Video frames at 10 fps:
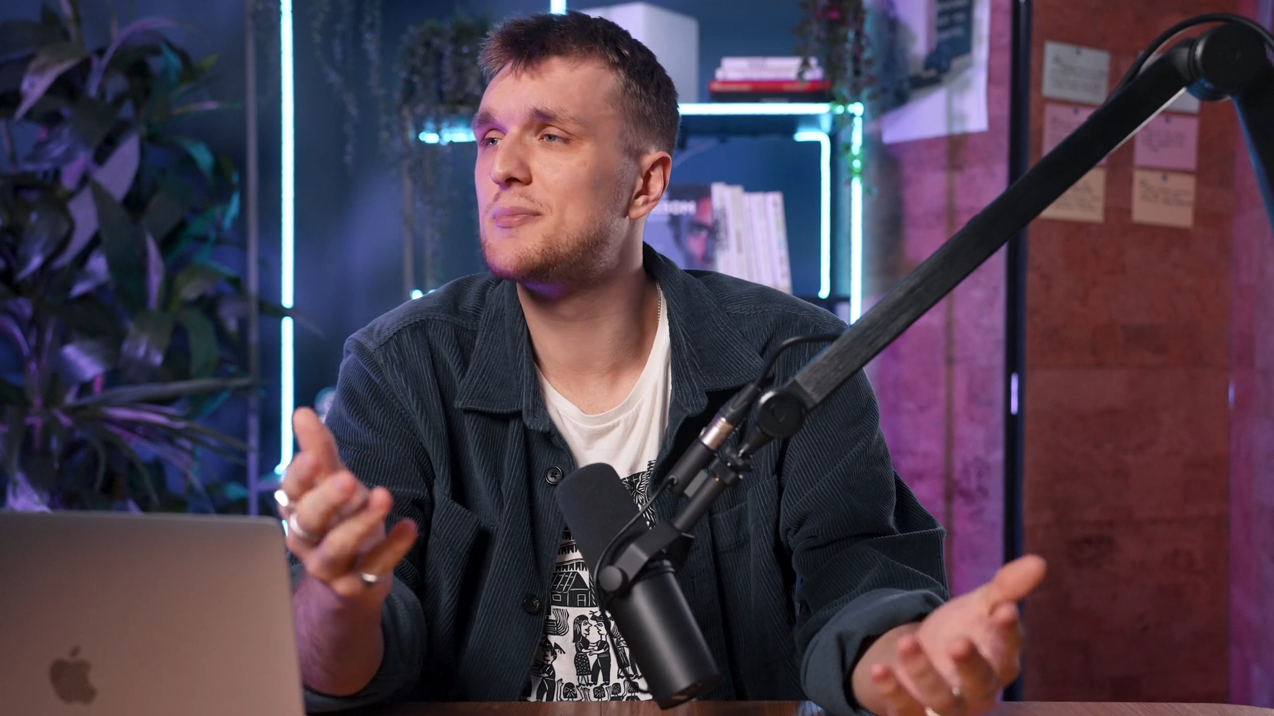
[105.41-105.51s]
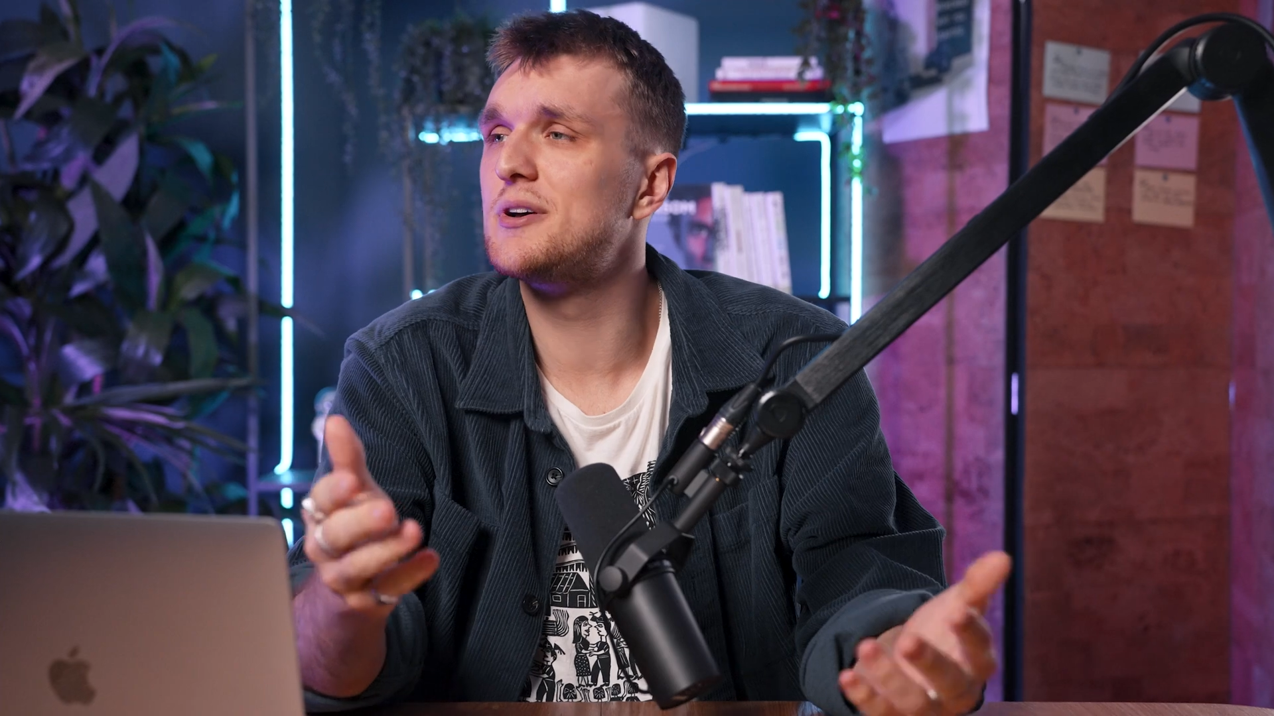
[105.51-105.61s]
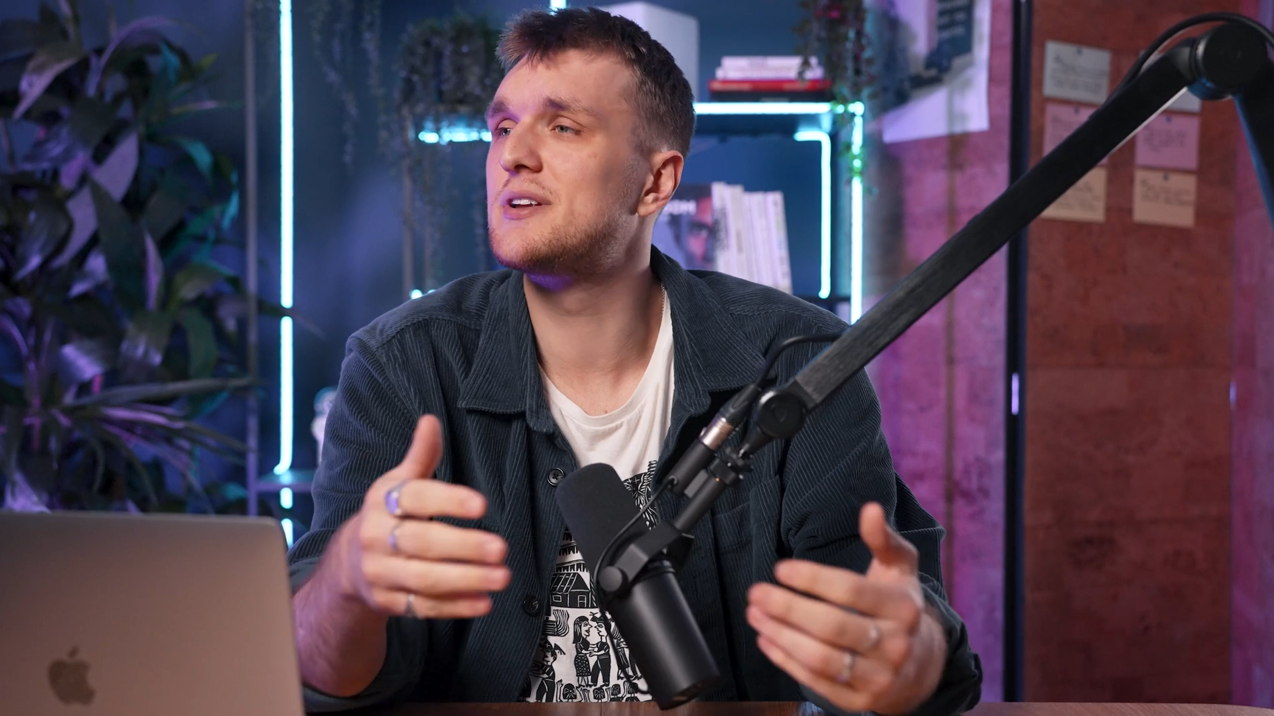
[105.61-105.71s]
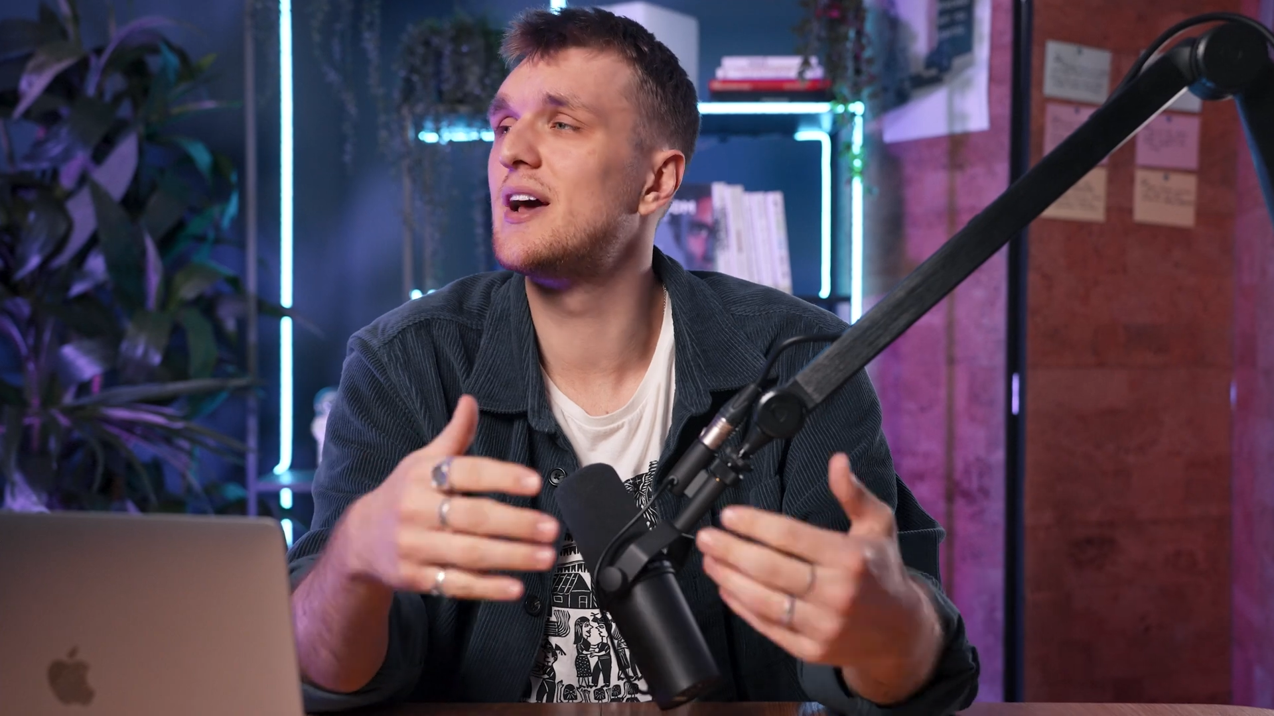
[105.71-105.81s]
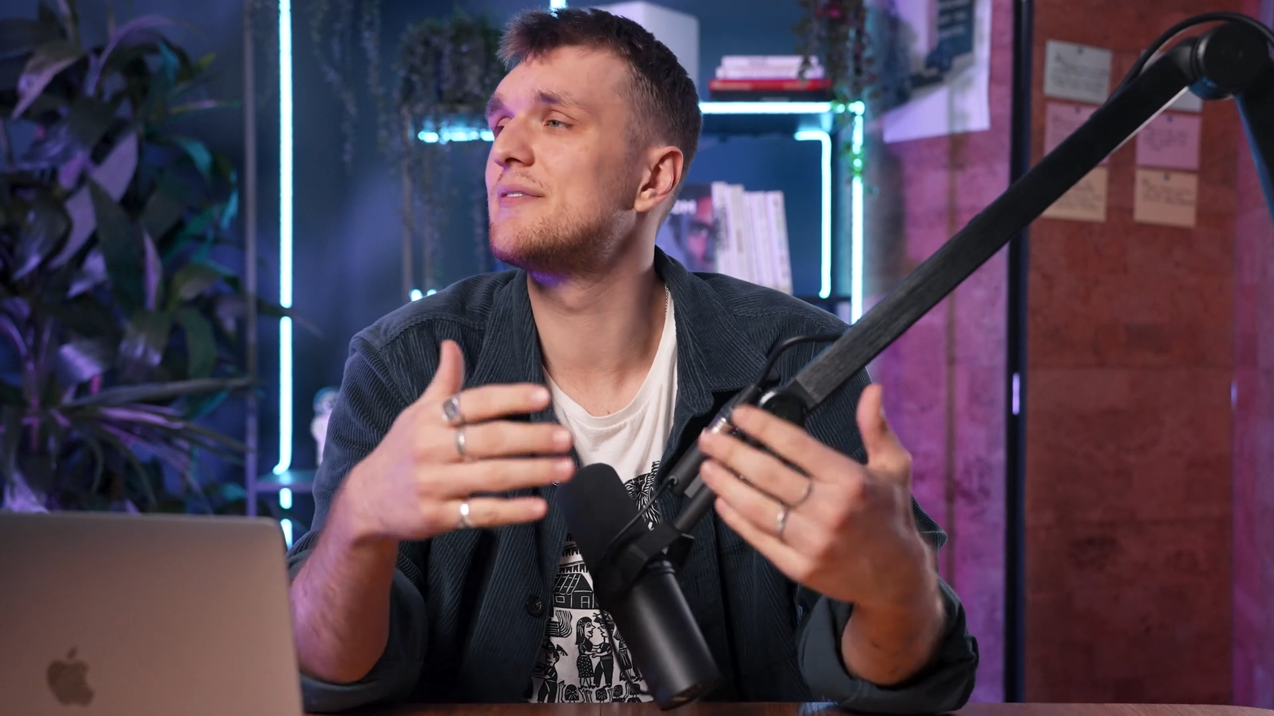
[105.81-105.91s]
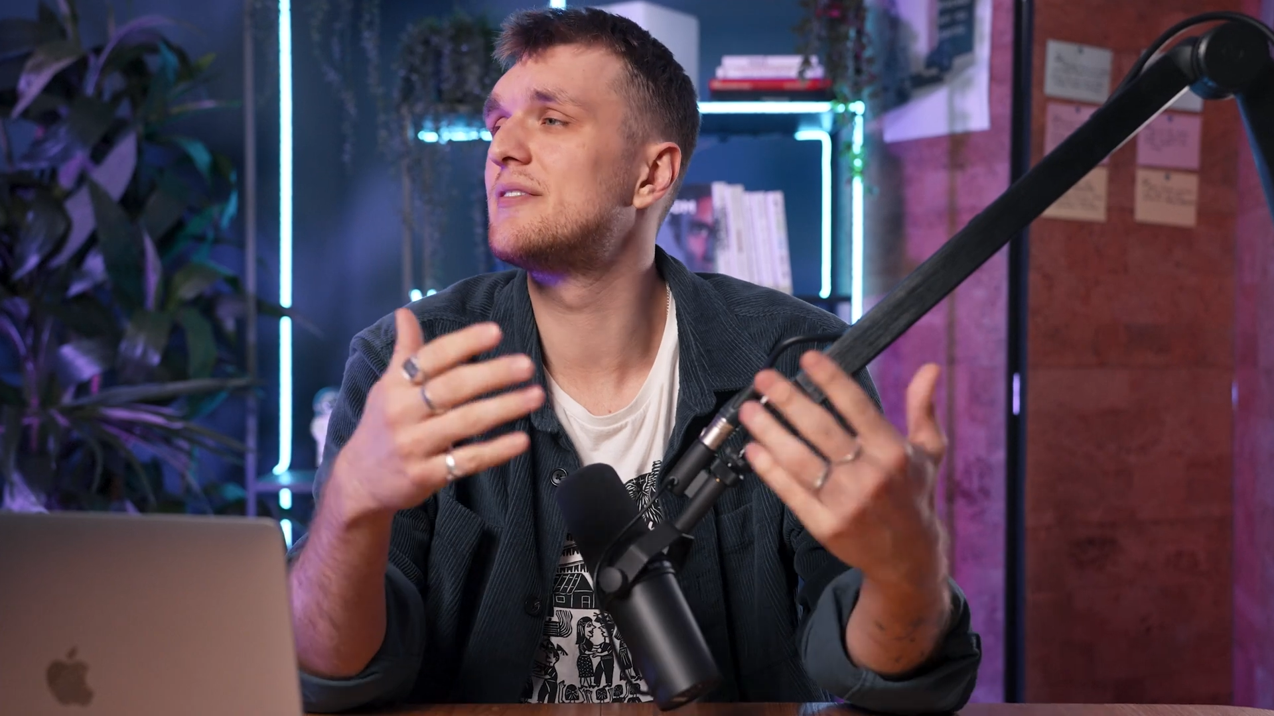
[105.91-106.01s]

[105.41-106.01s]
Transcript: per day,